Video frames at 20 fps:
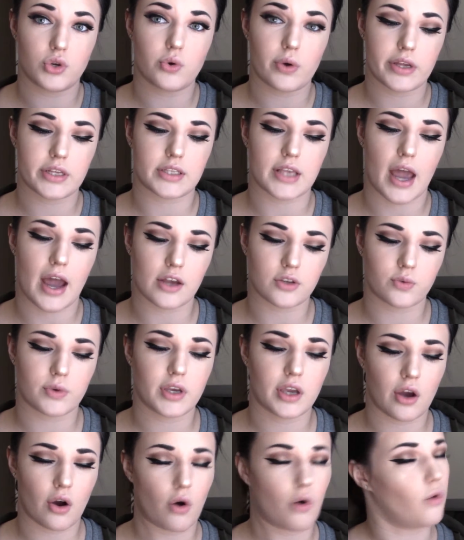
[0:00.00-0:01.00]
is as we
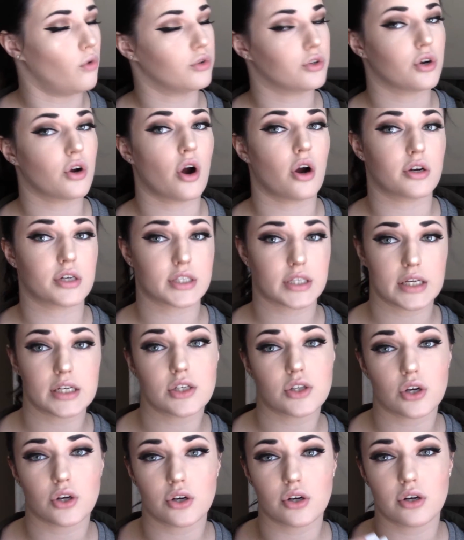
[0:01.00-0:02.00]
get older, our
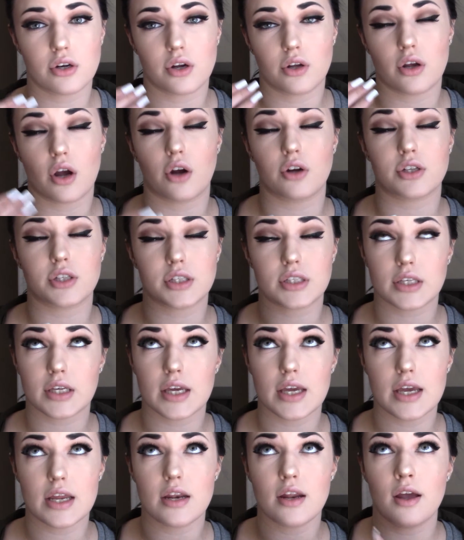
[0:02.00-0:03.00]

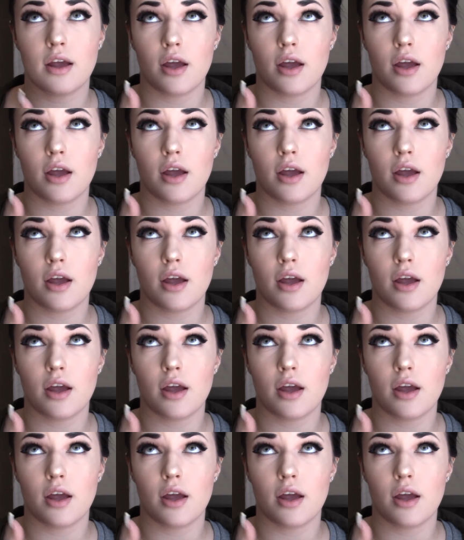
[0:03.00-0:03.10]
skin